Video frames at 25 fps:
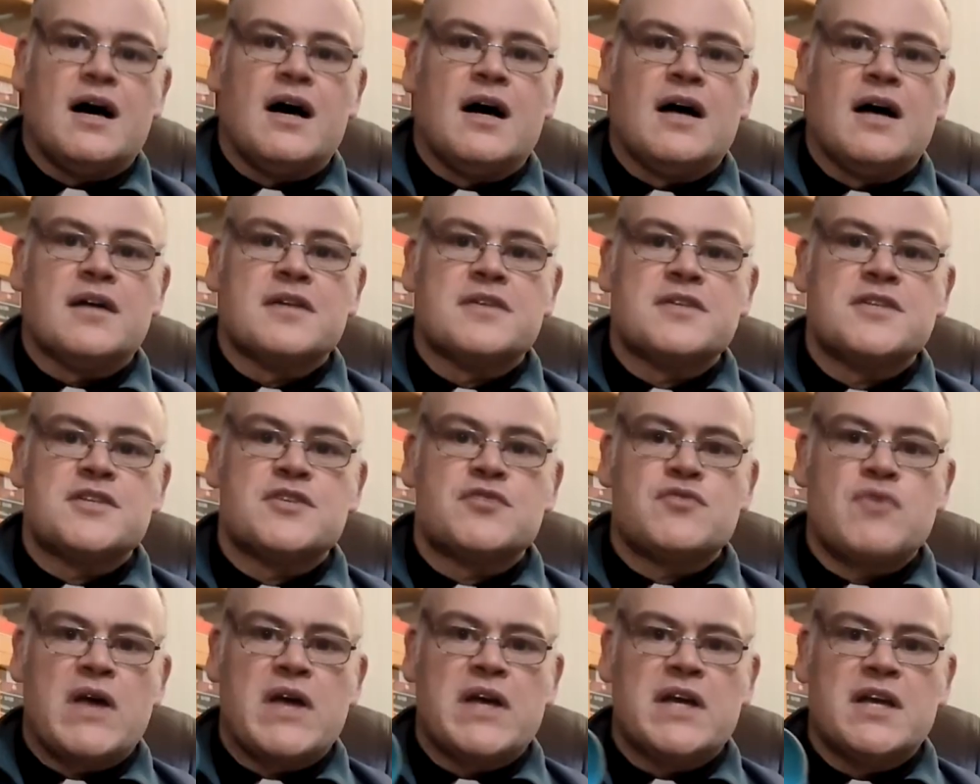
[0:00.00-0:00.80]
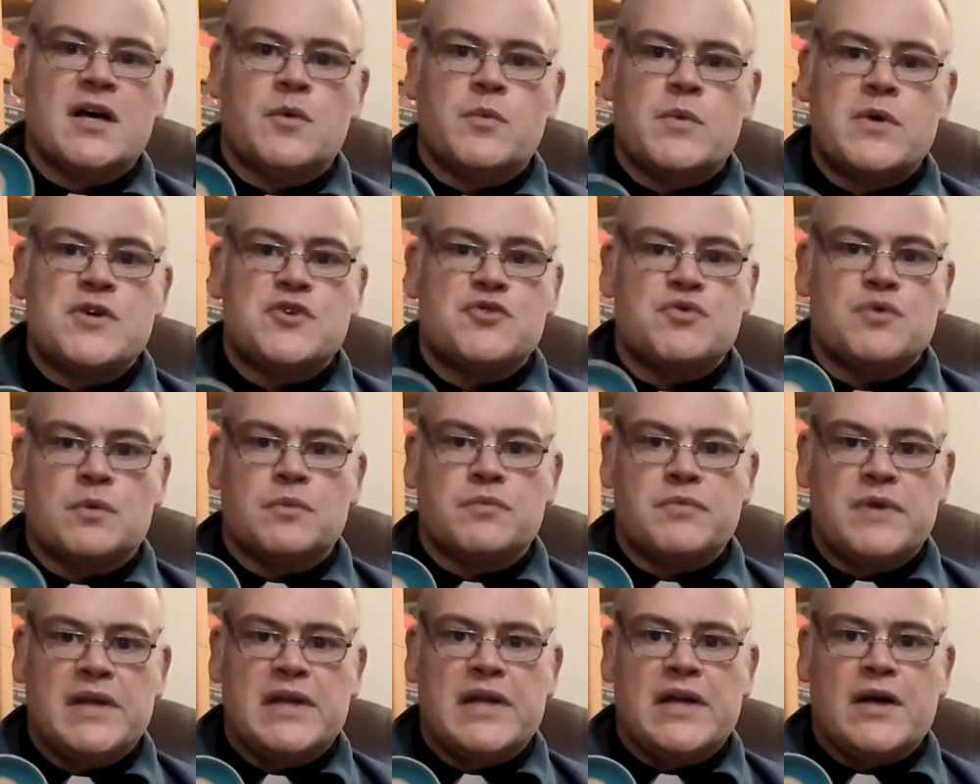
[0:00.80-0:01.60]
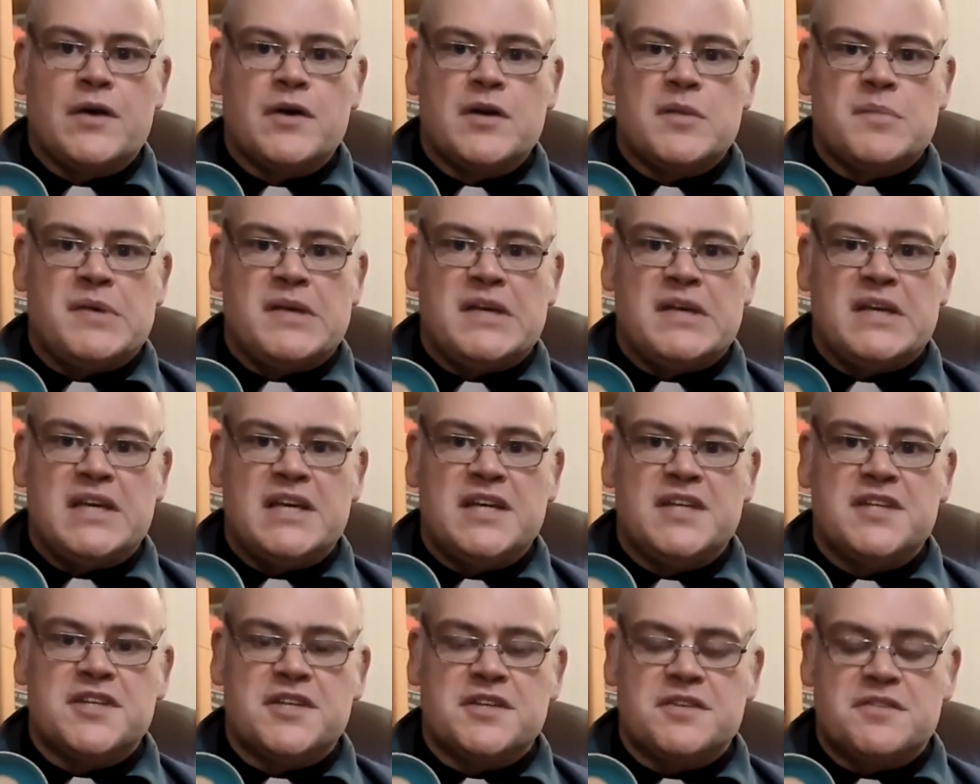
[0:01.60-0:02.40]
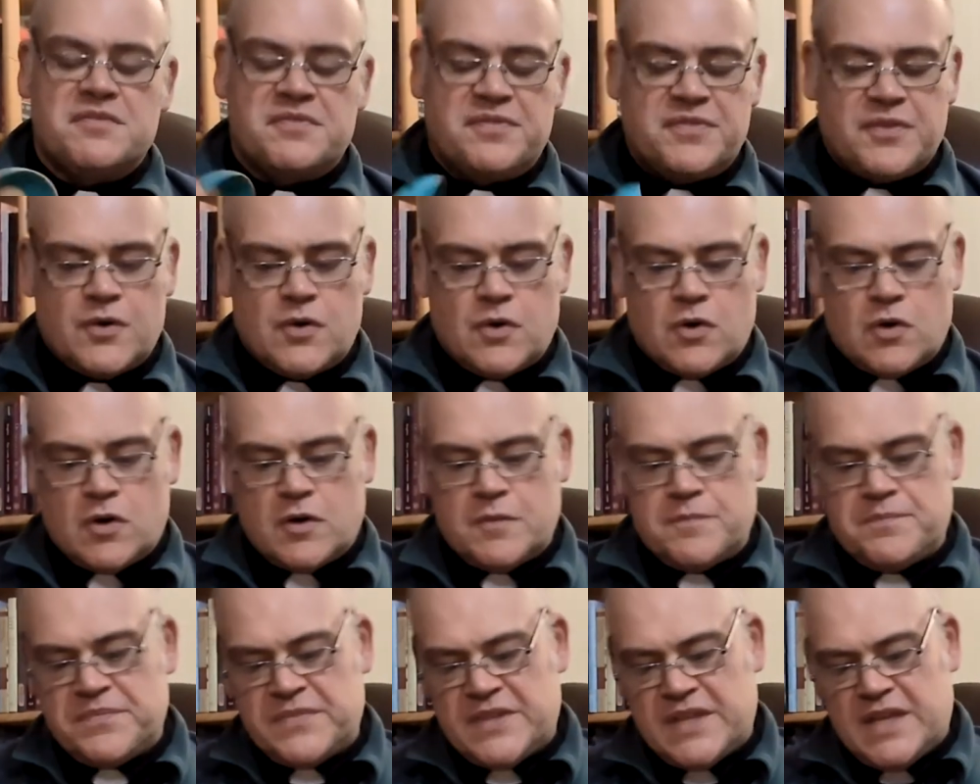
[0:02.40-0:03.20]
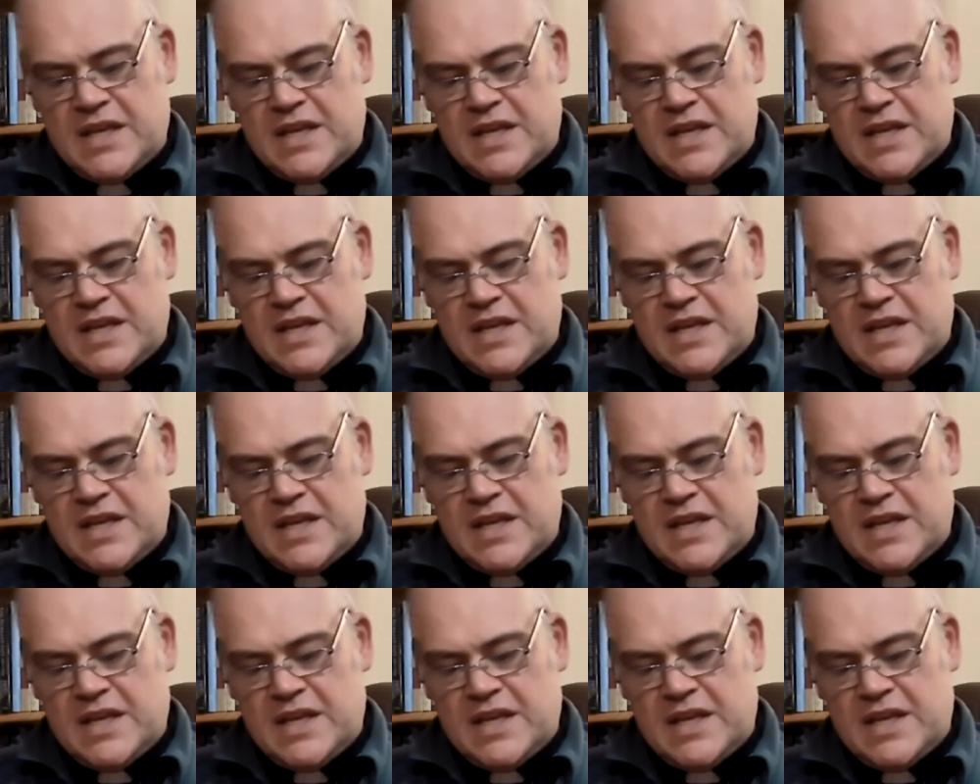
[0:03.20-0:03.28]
Our strainer, which will really only be needed for